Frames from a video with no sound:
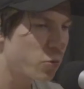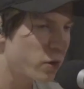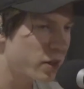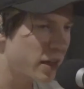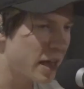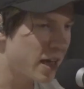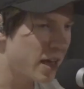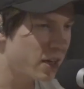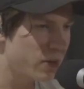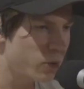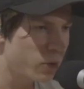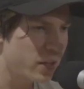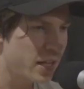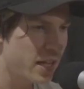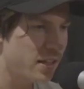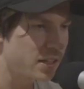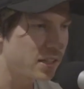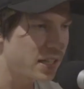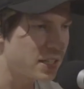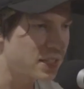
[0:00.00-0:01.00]
that
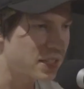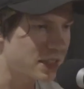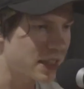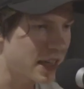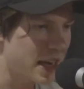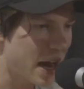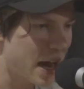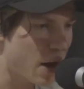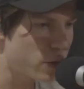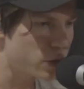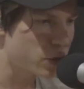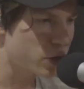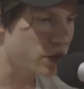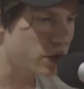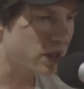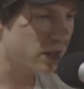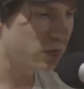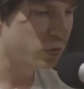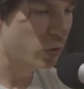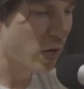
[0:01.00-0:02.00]
leads is that I was just
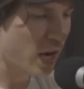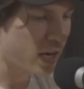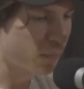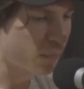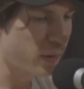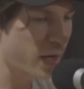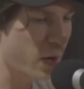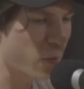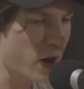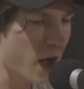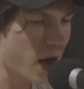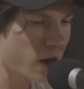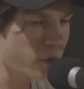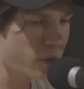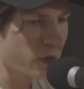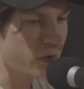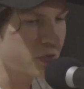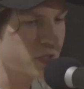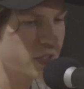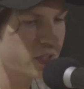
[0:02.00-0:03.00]
trying to play rock
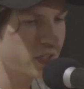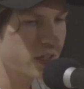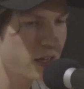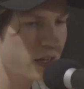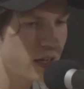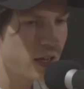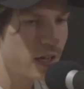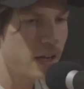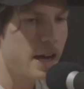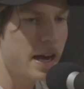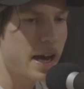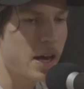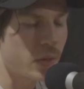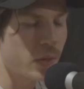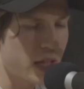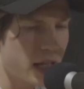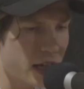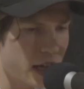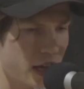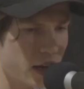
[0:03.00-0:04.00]
music, and
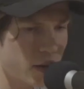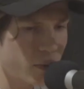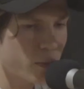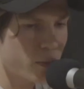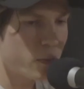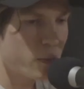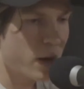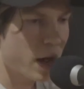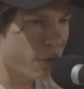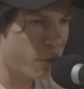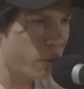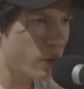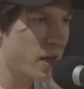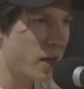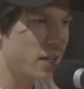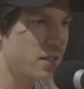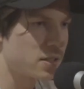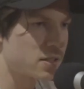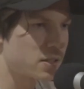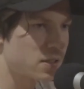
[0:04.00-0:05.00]
then my
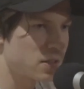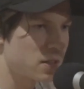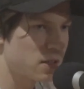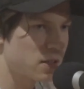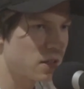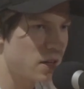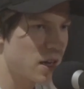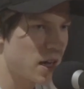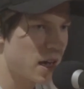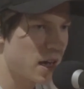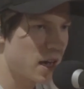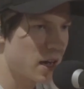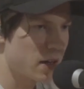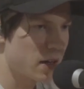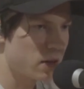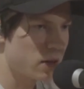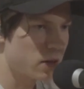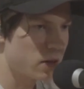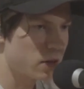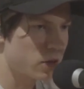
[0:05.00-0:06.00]
friends, the
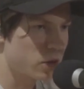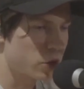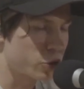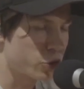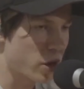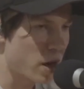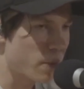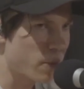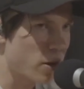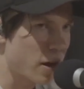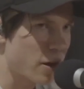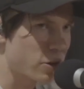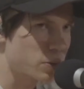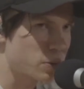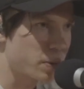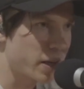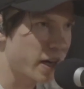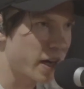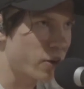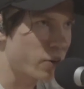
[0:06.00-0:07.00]
drummer I was
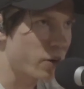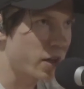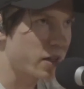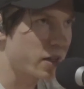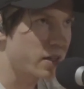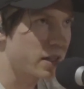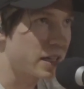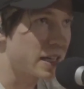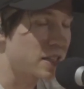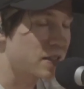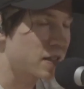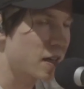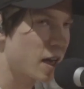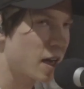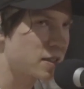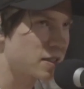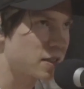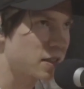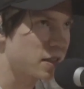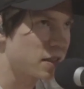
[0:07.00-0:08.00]
playing with, his
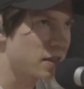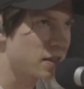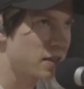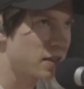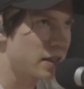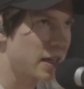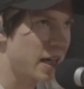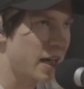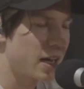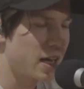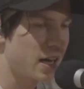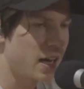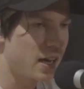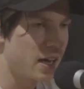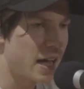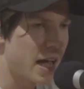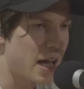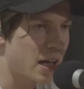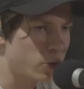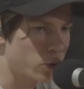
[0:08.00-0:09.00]
cousin that
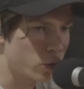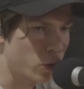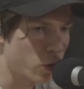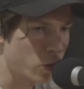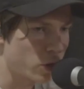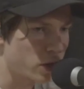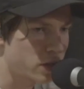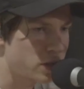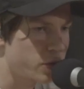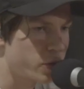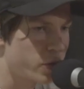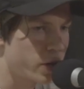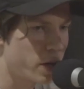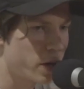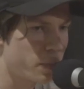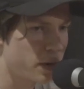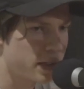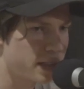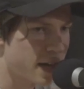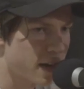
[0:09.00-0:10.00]
had a recording studio up in
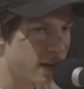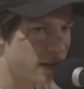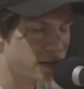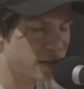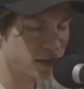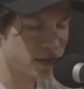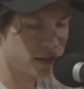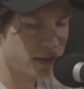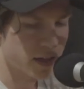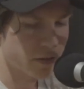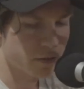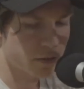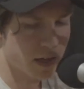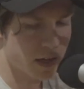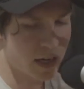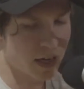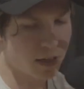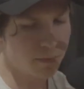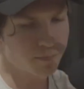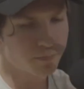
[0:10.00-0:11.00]
Dallas and stuff. I